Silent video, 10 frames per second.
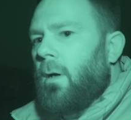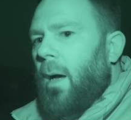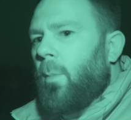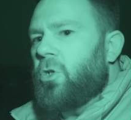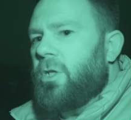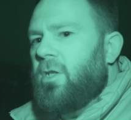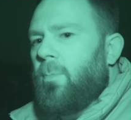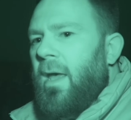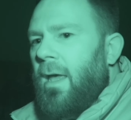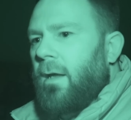How much did you
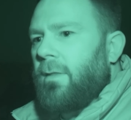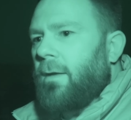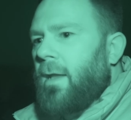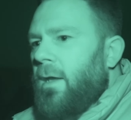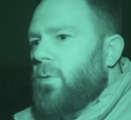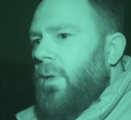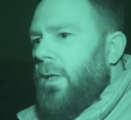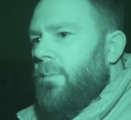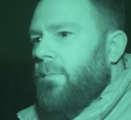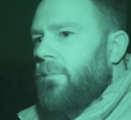make that night,
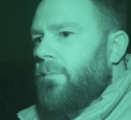William?